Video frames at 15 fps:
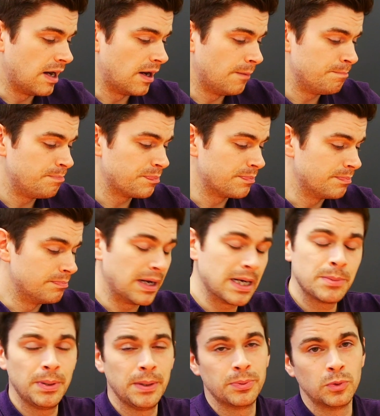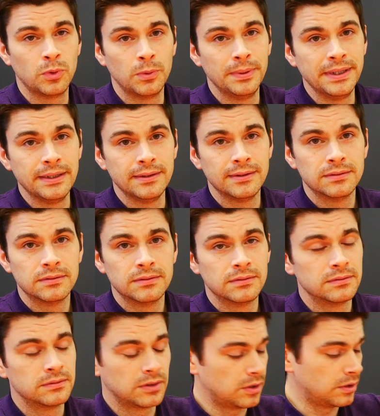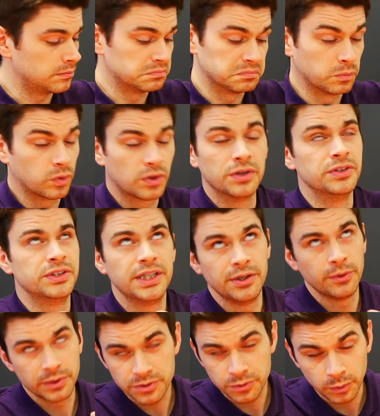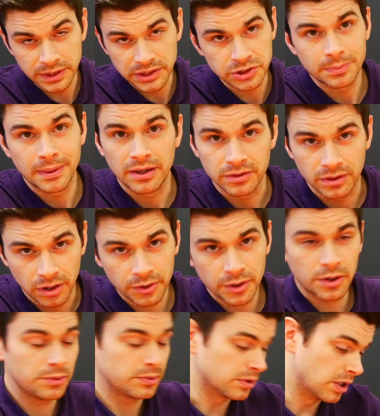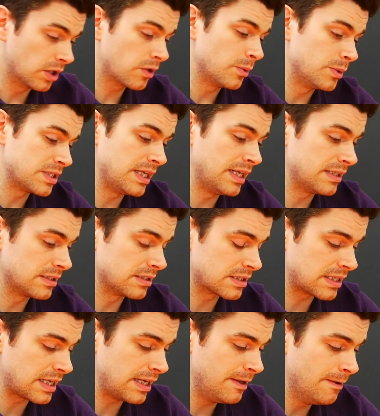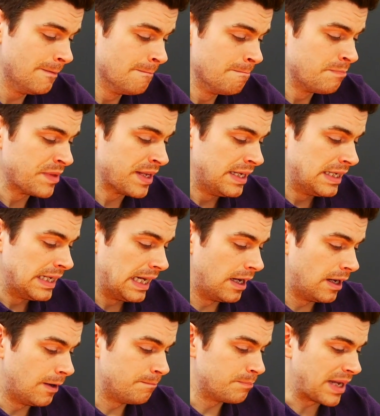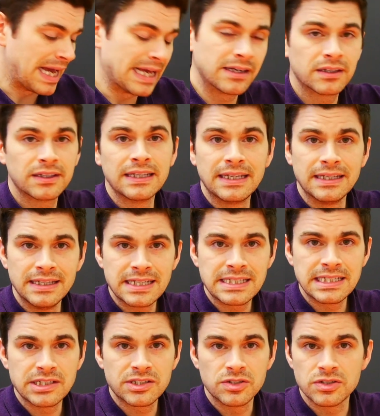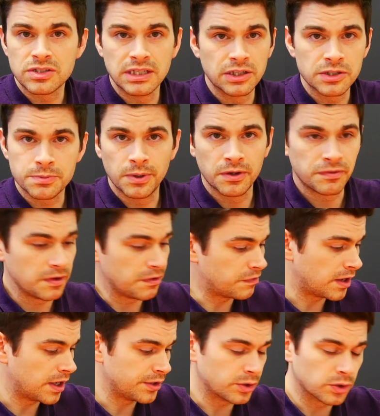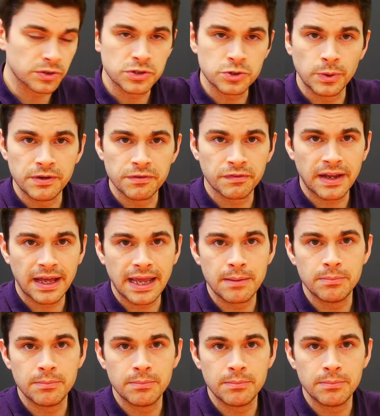Uh, many people will be continuing to whinge about the logo. The logo is here to stay. Um, and I think in this instance, it looks perfectly fine. You've got the twin flag